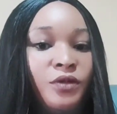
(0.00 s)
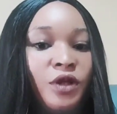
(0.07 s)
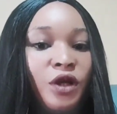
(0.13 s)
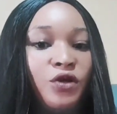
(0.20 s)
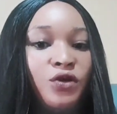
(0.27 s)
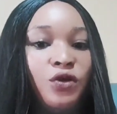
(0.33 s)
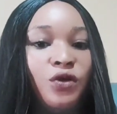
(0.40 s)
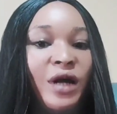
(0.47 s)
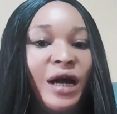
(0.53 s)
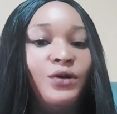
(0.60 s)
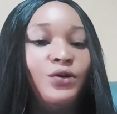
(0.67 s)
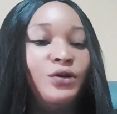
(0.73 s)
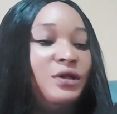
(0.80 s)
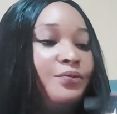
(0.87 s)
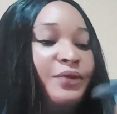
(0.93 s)
So you add
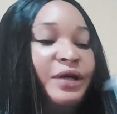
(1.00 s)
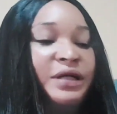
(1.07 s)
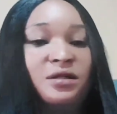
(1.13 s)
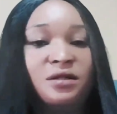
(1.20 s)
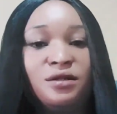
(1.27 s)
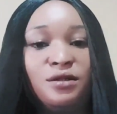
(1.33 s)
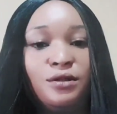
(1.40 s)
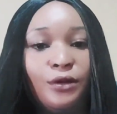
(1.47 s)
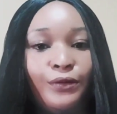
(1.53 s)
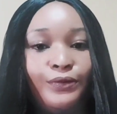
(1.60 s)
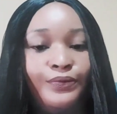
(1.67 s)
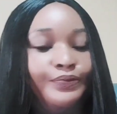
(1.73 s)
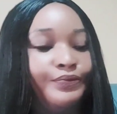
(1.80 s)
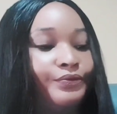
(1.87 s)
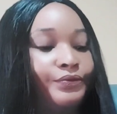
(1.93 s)
with the better soap
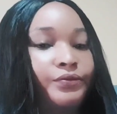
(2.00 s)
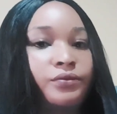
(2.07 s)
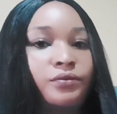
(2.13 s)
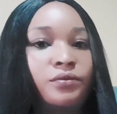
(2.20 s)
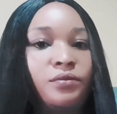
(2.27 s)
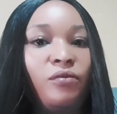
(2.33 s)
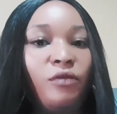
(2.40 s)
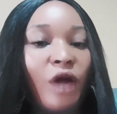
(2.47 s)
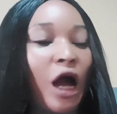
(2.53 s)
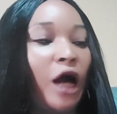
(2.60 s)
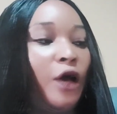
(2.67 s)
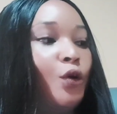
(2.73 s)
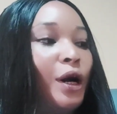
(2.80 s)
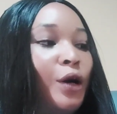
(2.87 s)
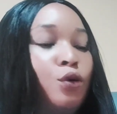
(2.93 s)
and
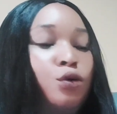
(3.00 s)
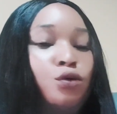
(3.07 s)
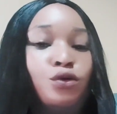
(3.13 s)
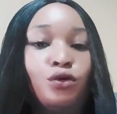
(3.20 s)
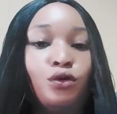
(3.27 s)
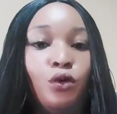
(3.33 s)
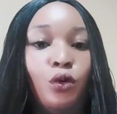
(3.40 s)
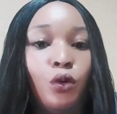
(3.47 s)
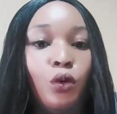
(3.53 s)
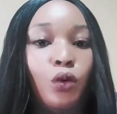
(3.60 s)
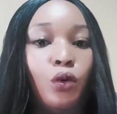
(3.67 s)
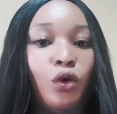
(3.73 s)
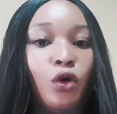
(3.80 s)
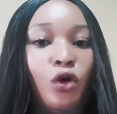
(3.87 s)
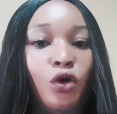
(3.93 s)
you are good to go.
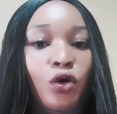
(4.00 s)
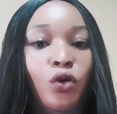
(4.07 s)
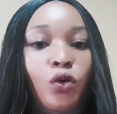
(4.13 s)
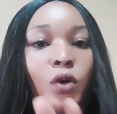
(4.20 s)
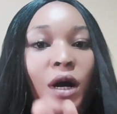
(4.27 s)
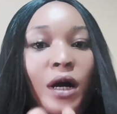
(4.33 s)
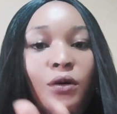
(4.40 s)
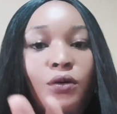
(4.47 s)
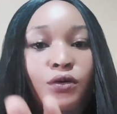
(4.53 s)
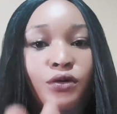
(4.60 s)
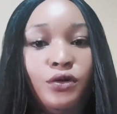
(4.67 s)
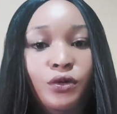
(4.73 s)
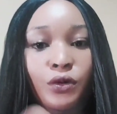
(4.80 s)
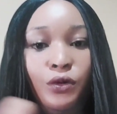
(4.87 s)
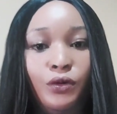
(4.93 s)
You are good
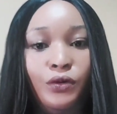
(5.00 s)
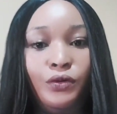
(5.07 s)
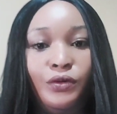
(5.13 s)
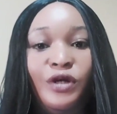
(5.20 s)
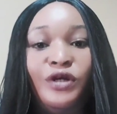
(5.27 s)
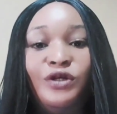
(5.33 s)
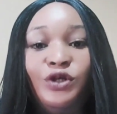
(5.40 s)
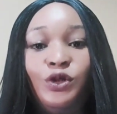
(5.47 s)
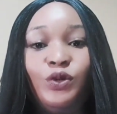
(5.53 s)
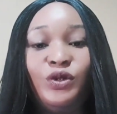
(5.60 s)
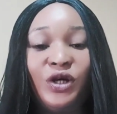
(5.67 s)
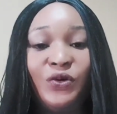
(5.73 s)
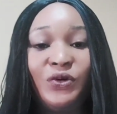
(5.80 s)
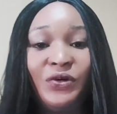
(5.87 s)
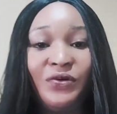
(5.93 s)
to go. You will
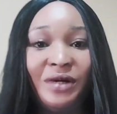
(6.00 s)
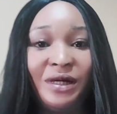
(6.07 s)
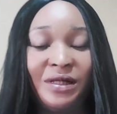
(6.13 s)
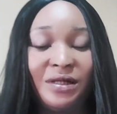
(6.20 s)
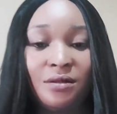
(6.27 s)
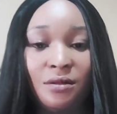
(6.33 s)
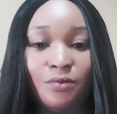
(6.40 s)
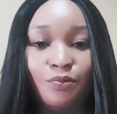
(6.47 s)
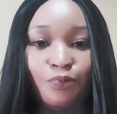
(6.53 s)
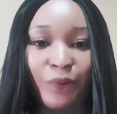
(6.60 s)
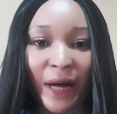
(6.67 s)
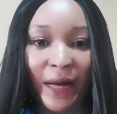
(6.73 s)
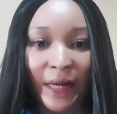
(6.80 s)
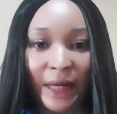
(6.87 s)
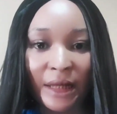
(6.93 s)
not regret
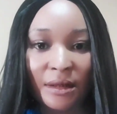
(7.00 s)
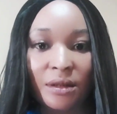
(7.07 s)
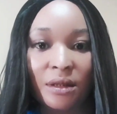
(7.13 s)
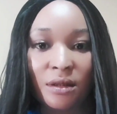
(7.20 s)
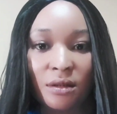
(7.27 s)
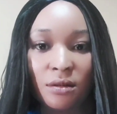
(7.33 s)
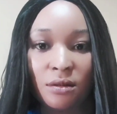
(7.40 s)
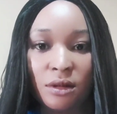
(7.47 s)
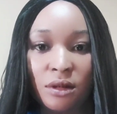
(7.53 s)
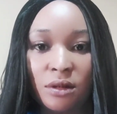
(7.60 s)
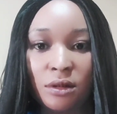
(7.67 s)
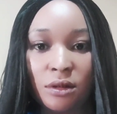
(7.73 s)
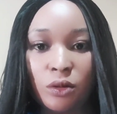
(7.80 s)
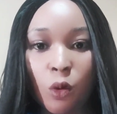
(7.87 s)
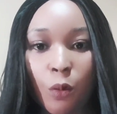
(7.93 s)
buying this
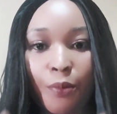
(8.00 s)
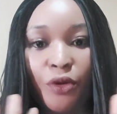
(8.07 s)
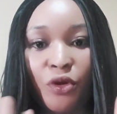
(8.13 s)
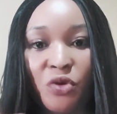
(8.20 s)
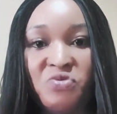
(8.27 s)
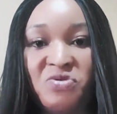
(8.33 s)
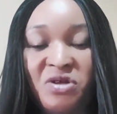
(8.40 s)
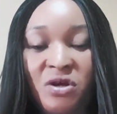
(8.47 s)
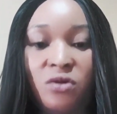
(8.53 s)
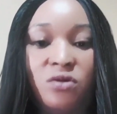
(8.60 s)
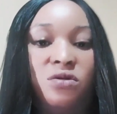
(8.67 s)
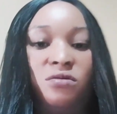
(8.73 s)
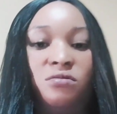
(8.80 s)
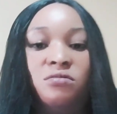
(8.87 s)
soap. You will not,